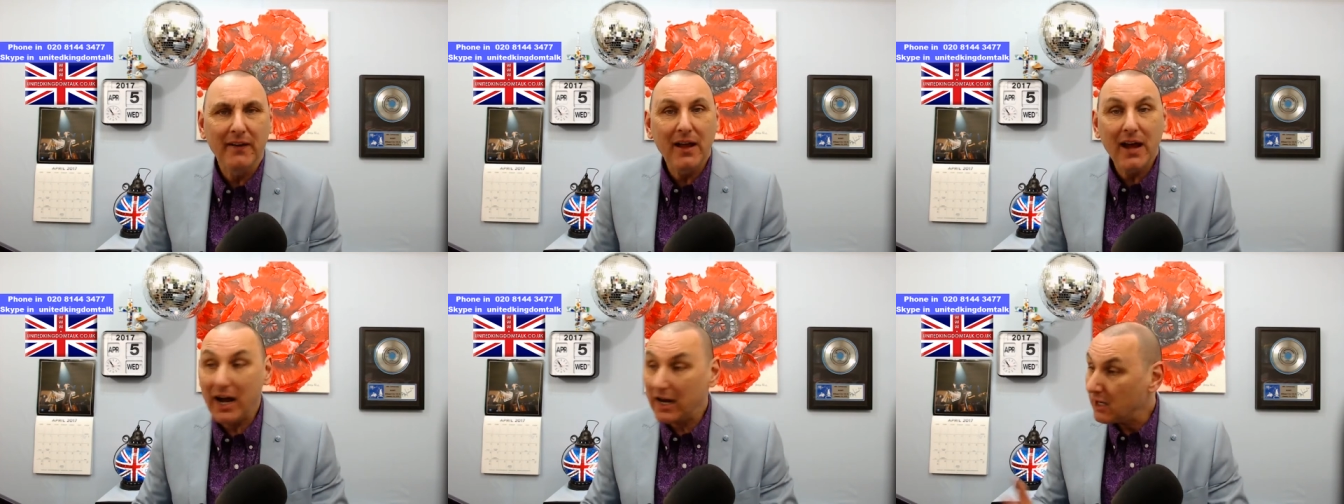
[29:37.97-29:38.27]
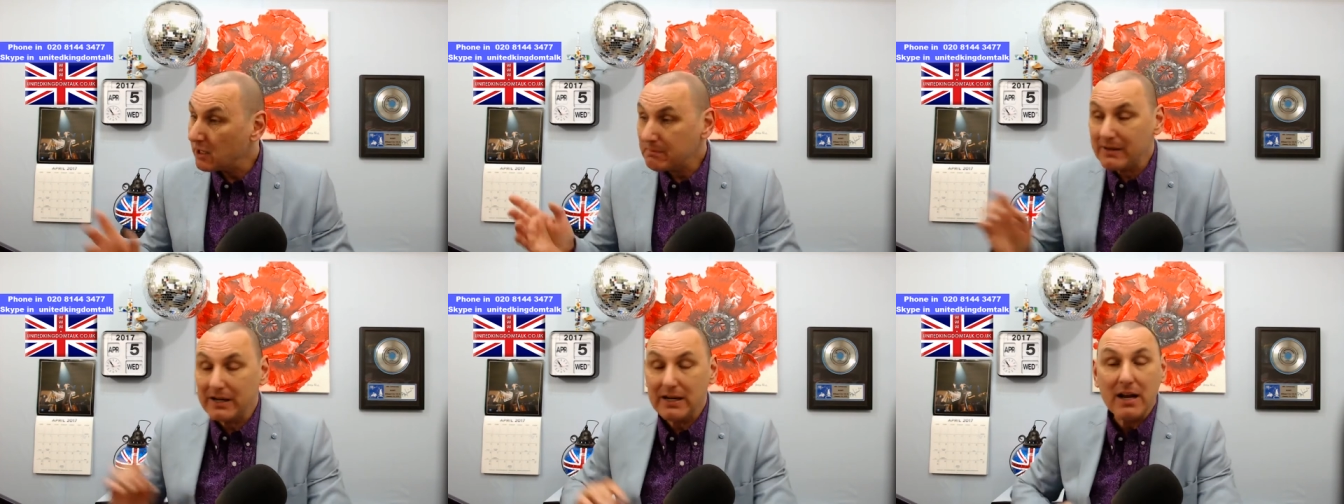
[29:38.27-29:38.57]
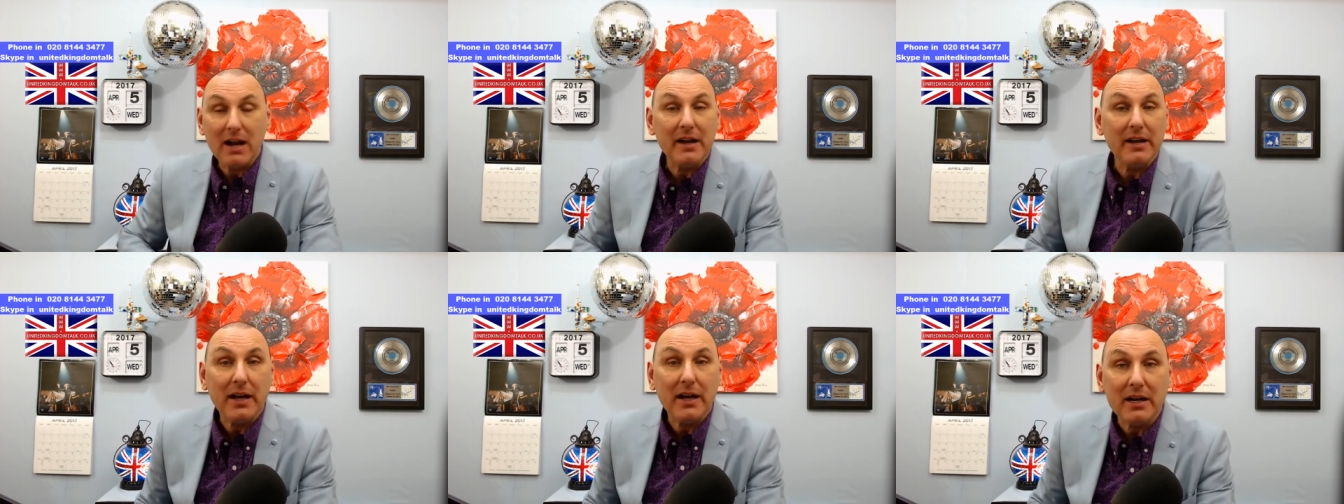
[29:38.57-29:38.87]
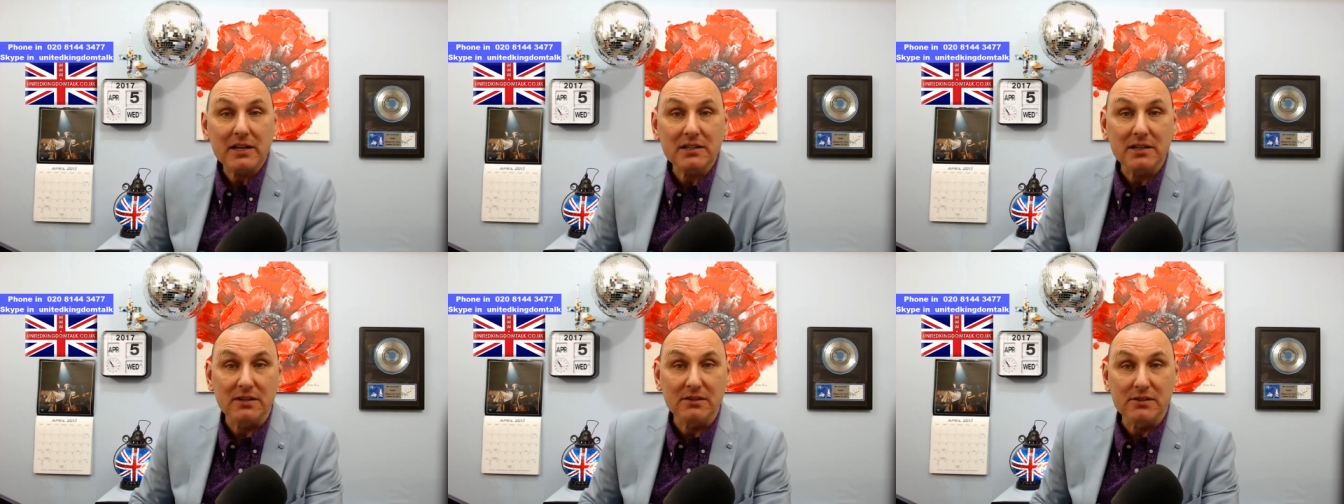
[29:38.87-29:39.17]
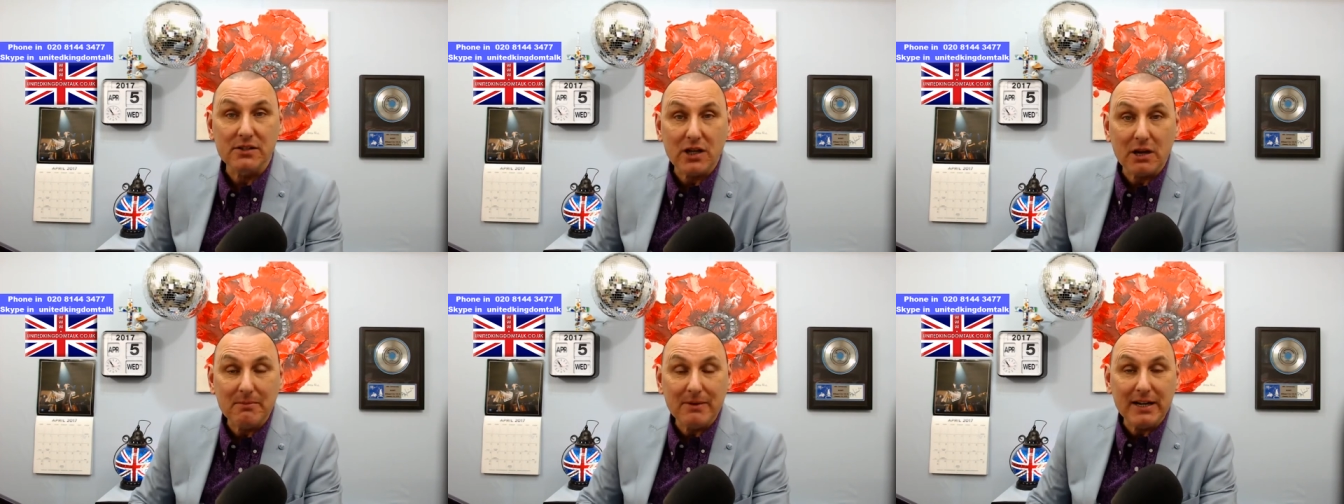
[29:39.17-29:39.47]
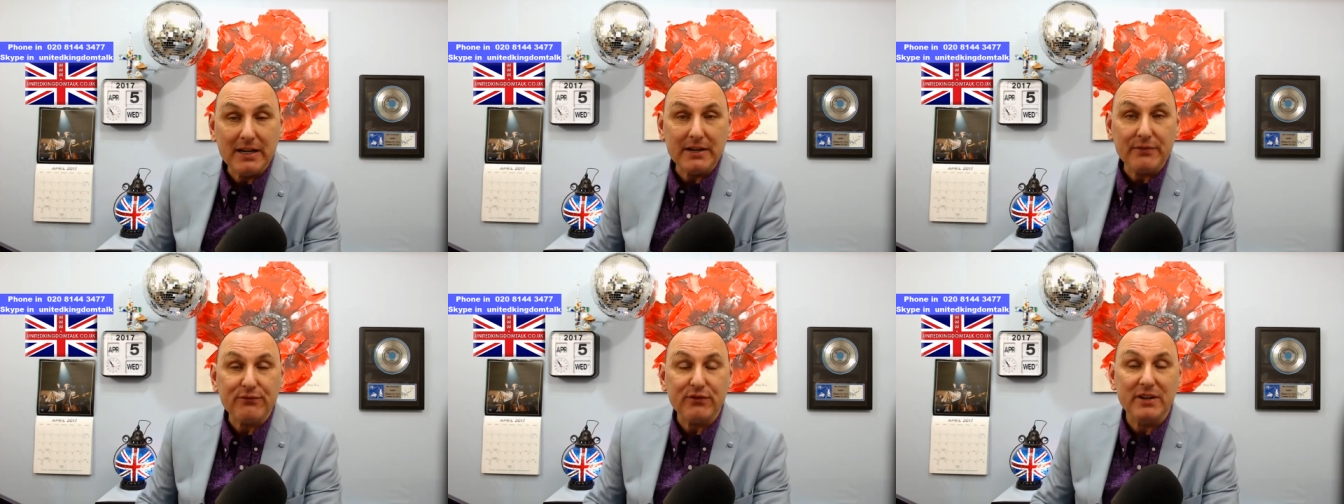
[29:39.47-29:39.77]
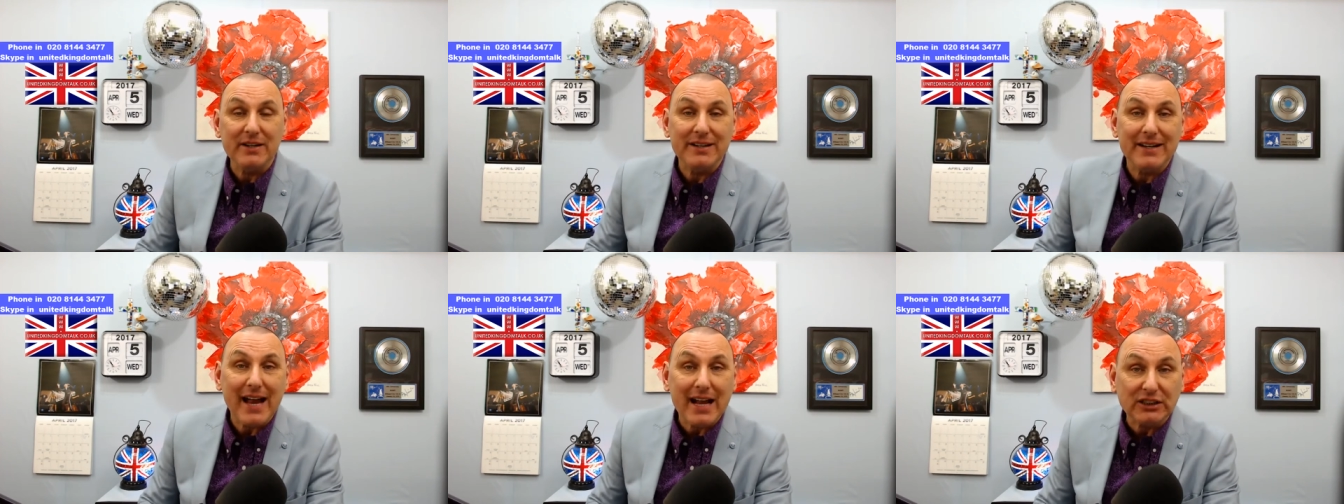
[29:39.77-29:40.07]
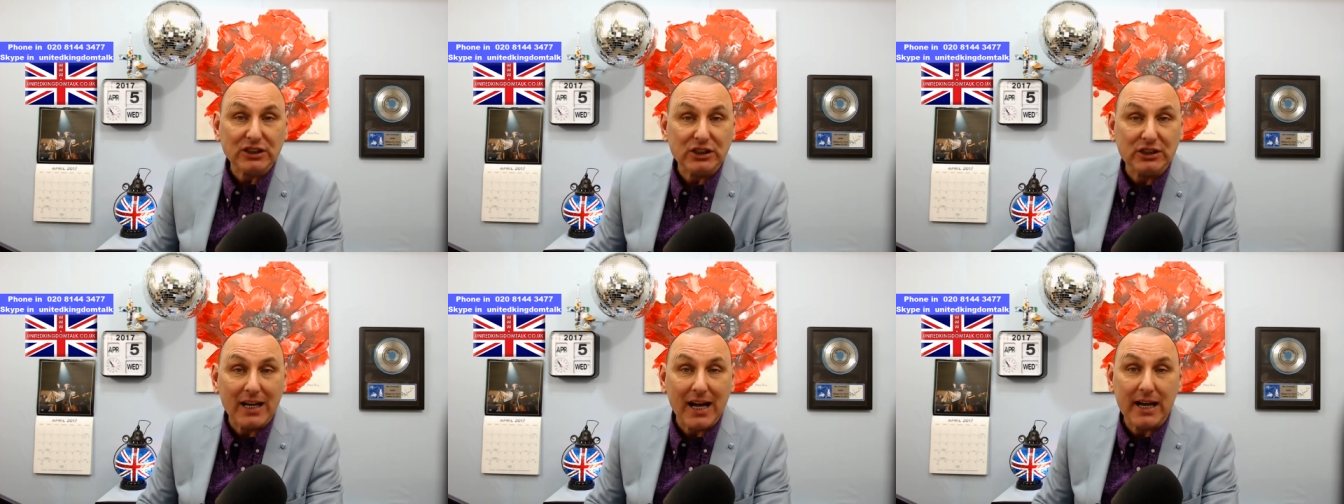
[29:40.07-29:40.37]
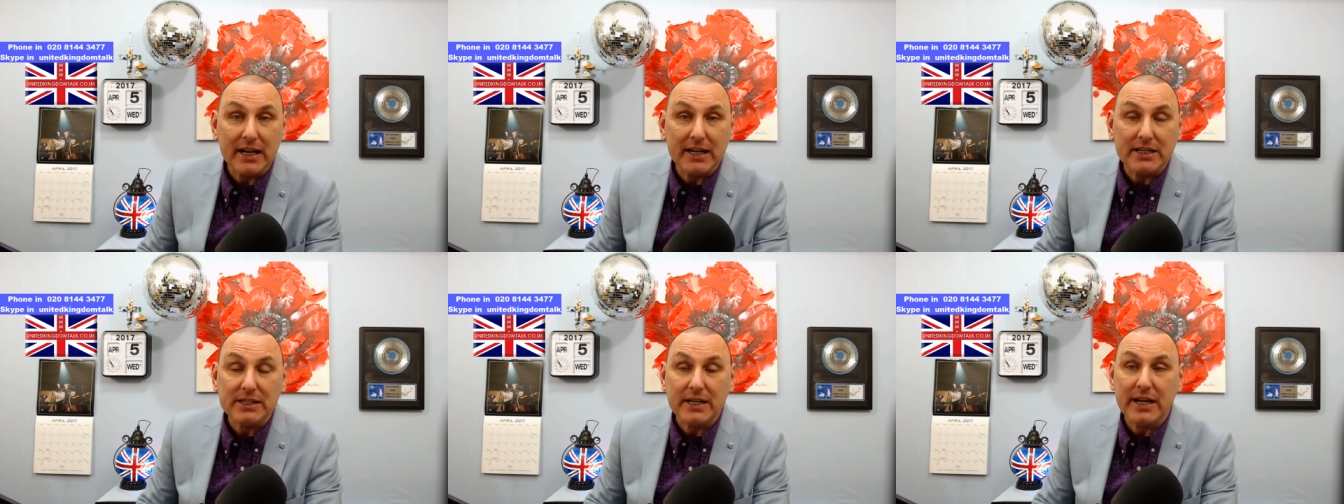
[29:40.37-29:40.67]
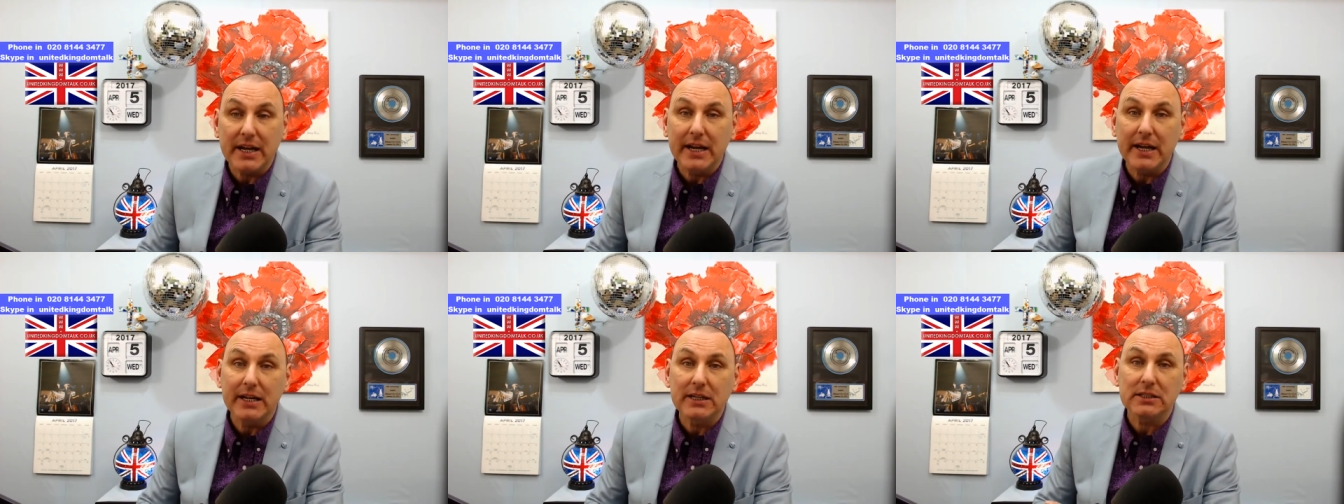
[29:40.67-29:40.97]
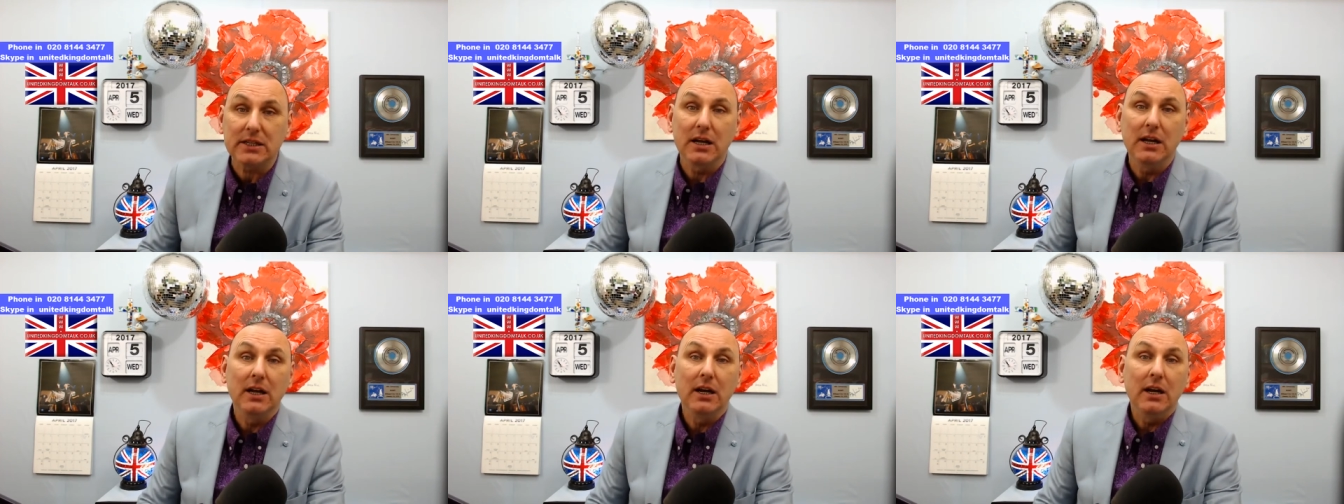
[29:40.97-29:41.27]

a little bit like London, so many different nationalities